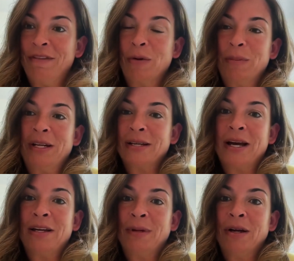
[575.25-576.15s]
that we're being
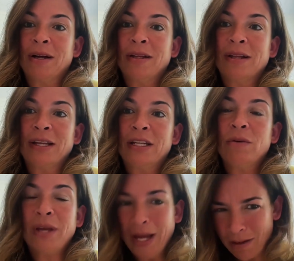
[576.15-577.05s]
taught in America that like, you
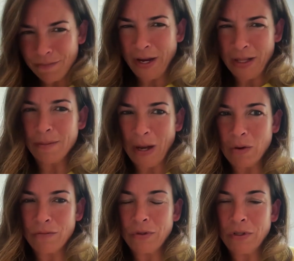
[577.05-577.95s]
can't fight the
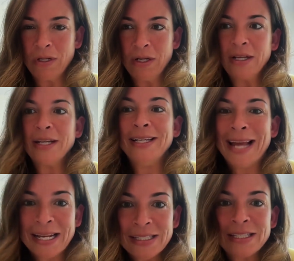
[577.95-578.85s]
powerful.
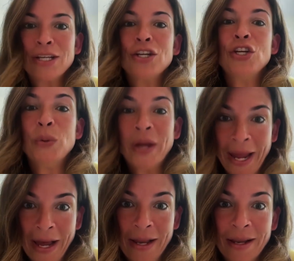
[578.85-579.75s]
Yes, you
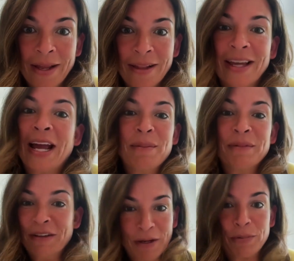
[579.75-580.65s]
can. Like I am
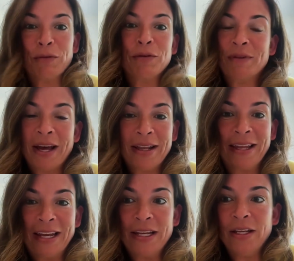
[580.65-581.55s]
living proof of that. And
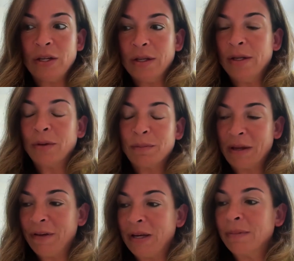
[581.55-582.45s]
like,
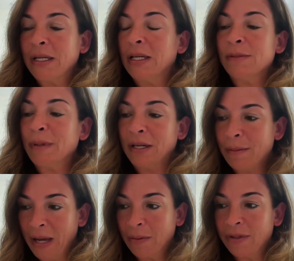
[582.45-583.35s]
my family has been in a
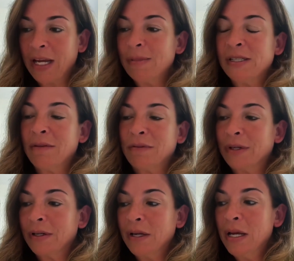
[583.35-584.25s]
battle with Amazon for